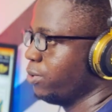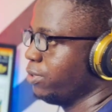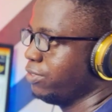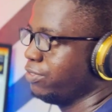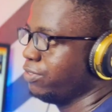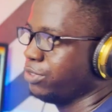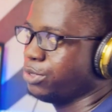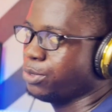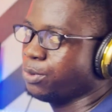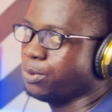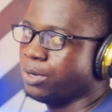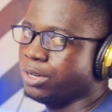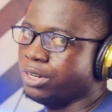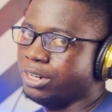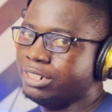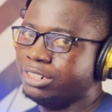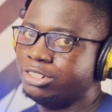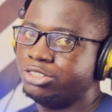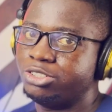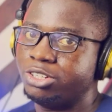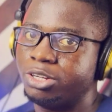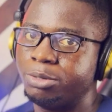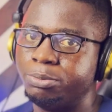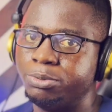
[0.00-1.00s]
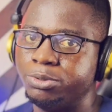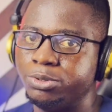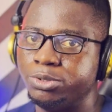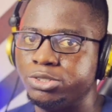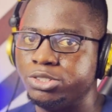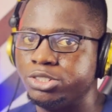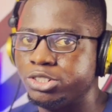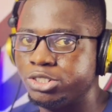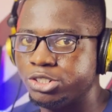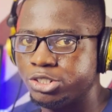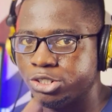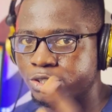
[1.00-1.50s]
if you don't want any
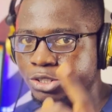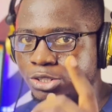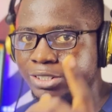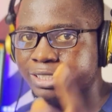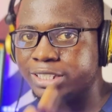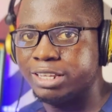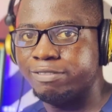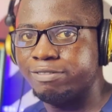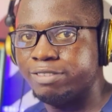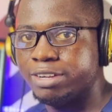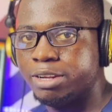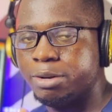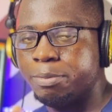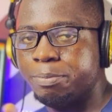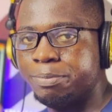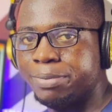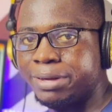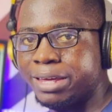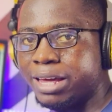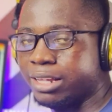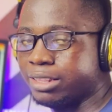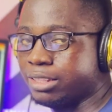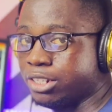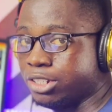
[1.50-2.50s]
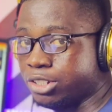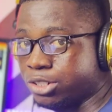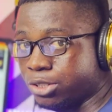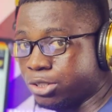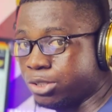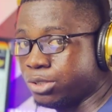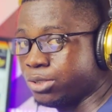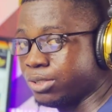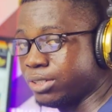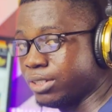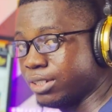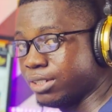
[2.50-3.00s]
troubles, you should definitely pay attention
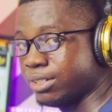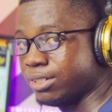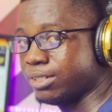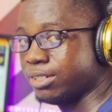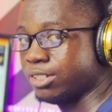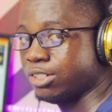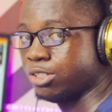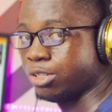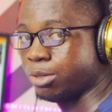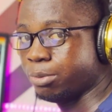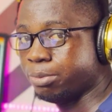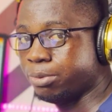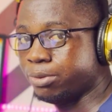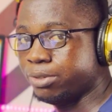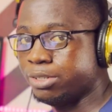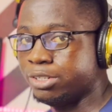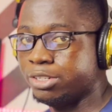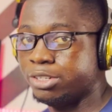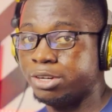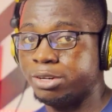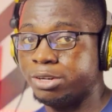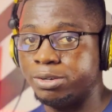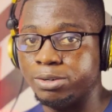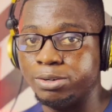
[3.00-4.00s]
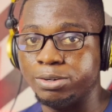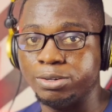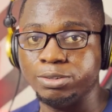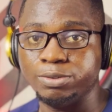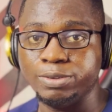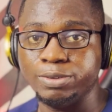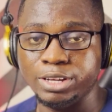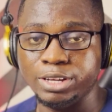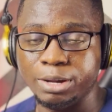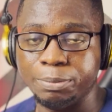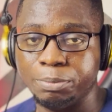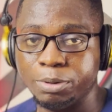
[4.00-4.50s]
to this in your
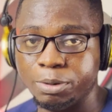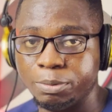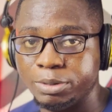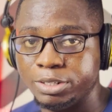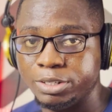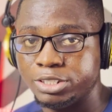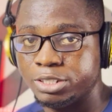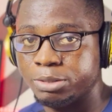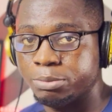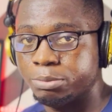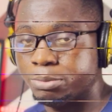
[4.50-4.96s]
when you're publishing